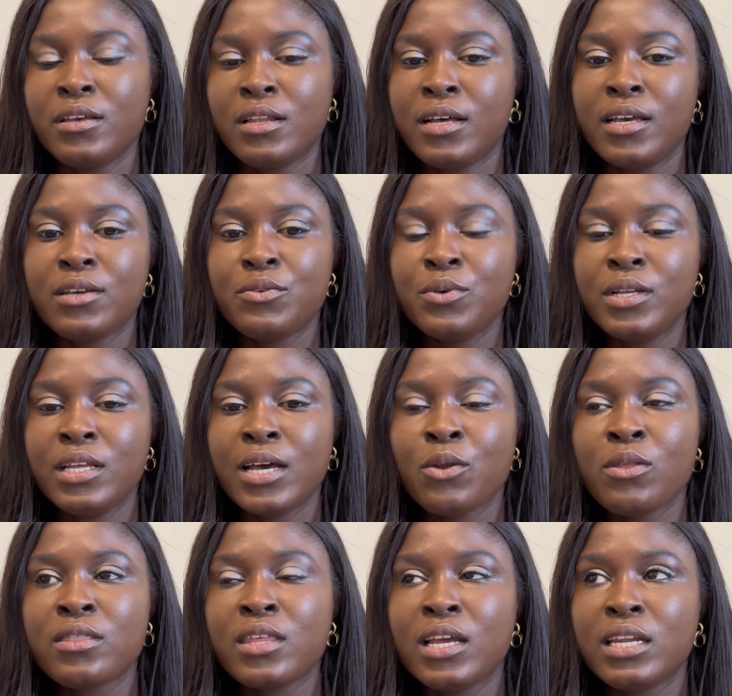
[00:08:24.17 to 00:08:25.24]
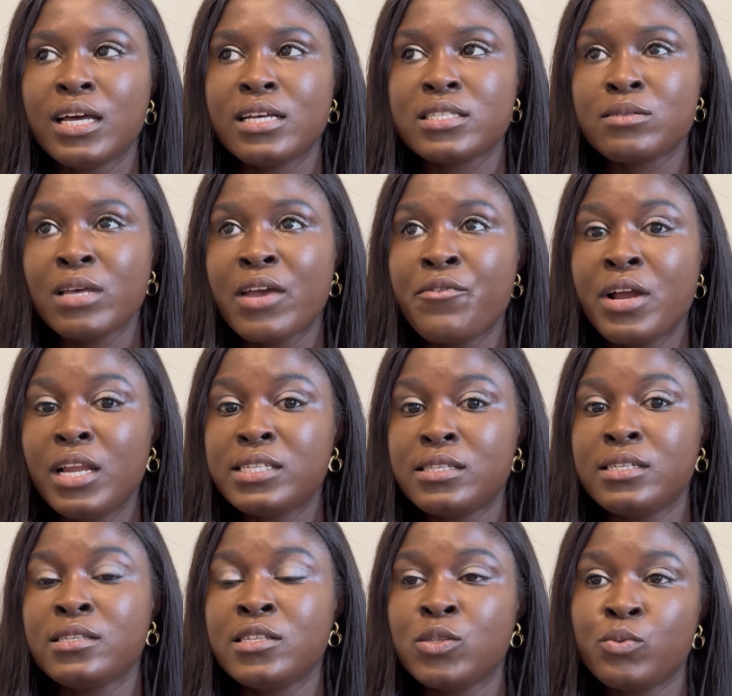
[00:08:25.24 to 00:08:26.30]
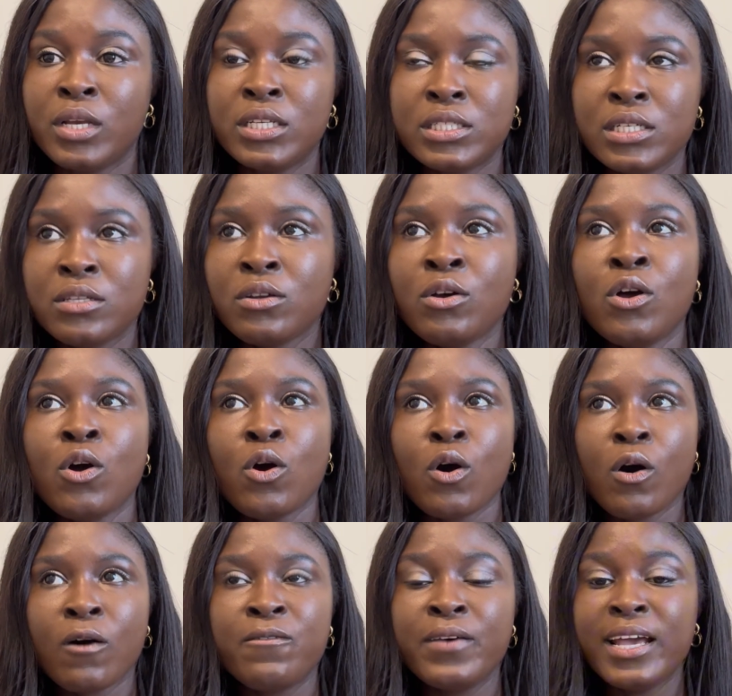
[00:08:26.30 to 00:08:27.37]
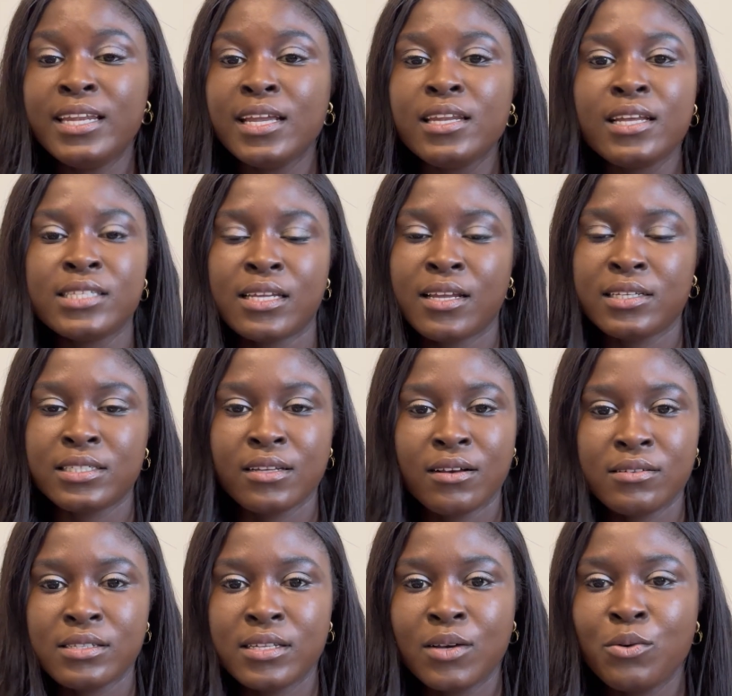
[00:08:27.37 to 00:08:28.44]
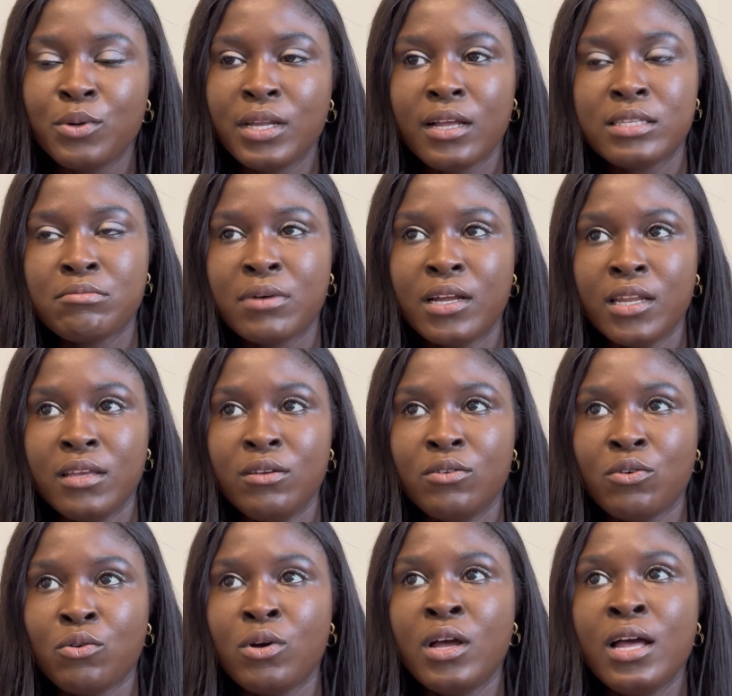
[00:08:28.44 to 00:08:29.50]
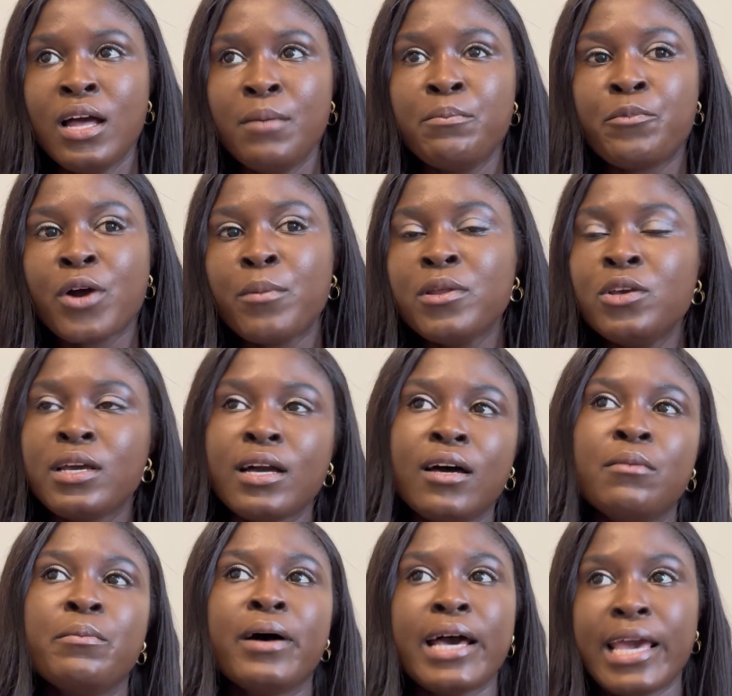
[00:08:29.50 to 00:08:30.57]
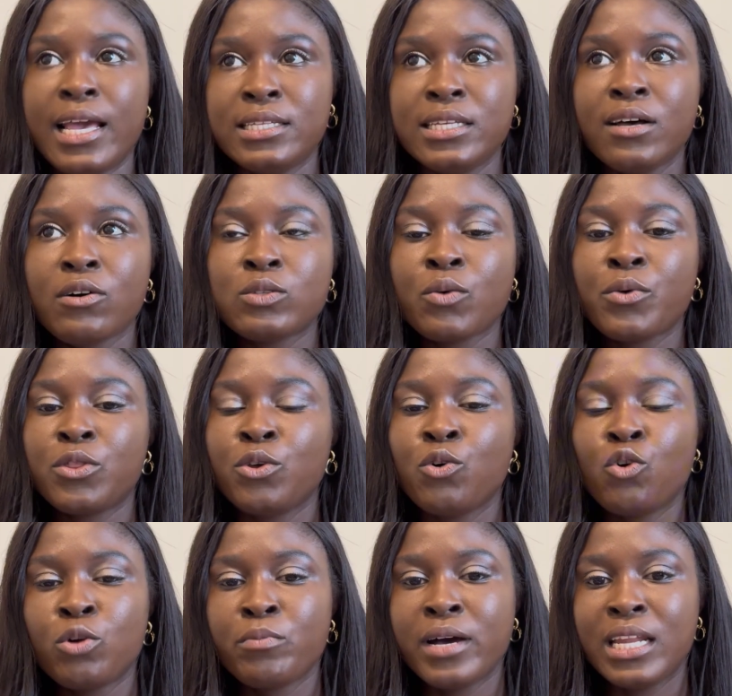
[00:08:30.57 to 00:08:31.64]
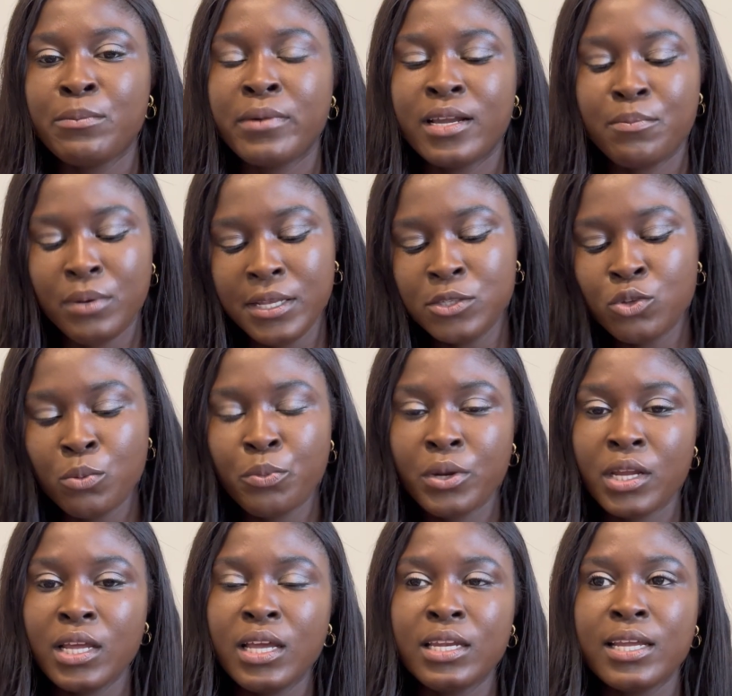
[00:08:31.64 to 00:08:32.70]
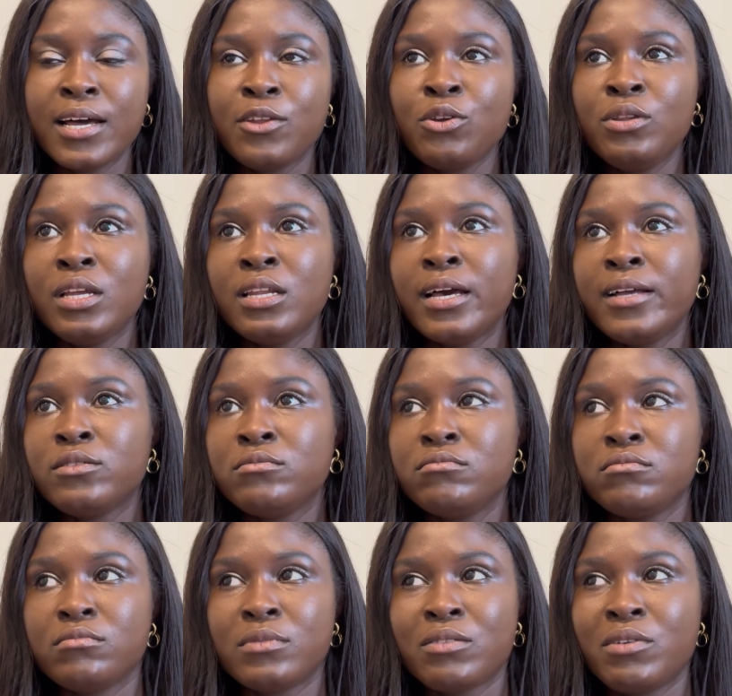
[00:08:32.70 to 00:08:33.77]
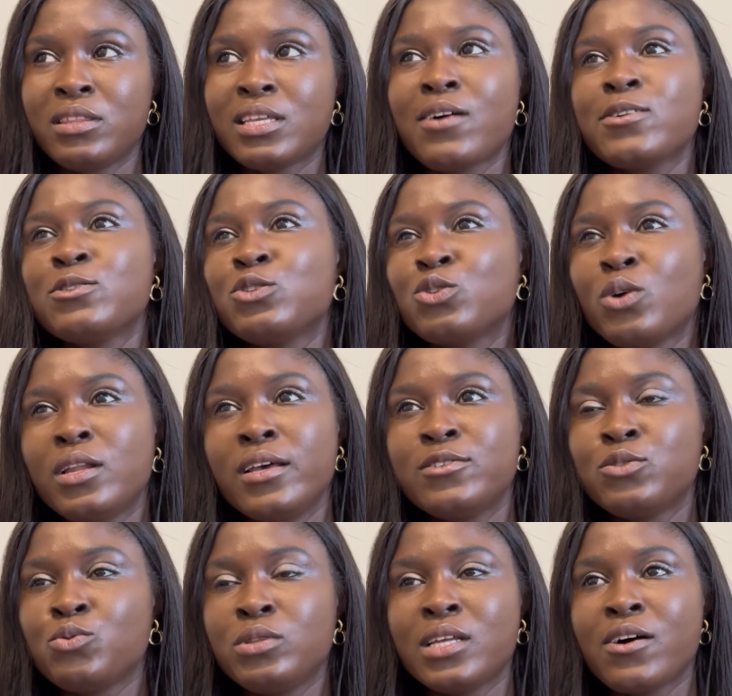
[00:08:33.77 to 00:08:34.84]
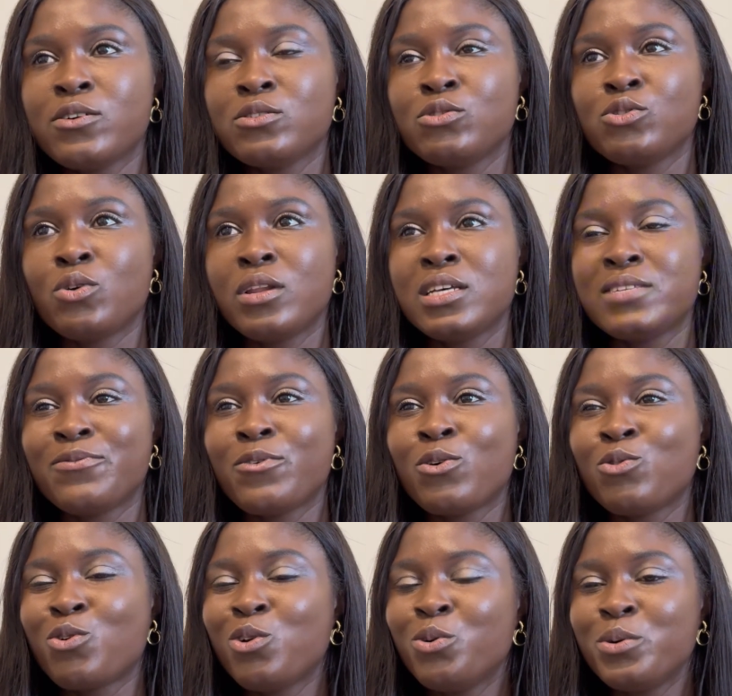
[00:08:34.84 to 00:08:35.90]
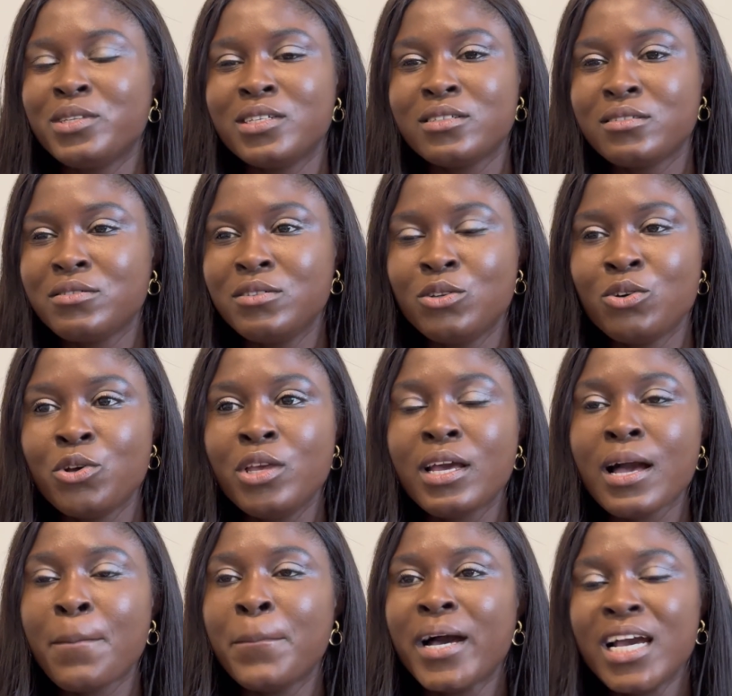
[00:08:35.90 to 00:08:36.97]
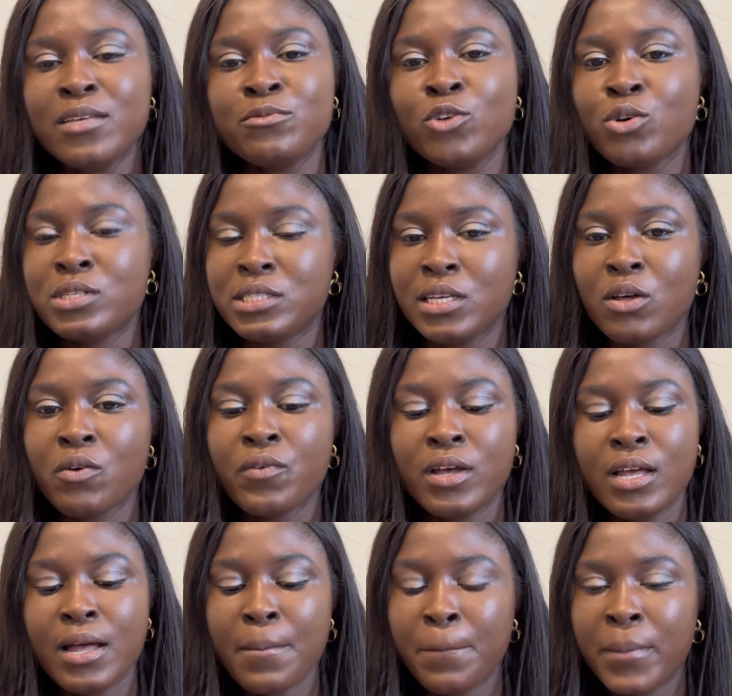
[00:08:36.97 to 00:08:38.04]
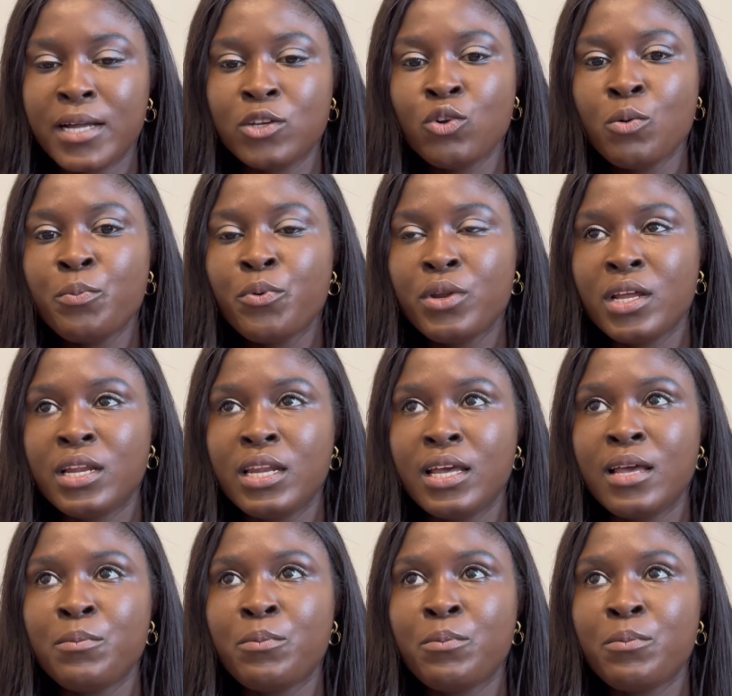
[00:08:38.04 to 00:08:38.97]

Like, really, I don't think that's a realistic situation of a needy international student who needs money. You know, probably you can buy it elsewhere with your own money, but please don't put it in that you need like $3,000, $2,000 for clothing. You know, you can buy it yourself, but don't put in there.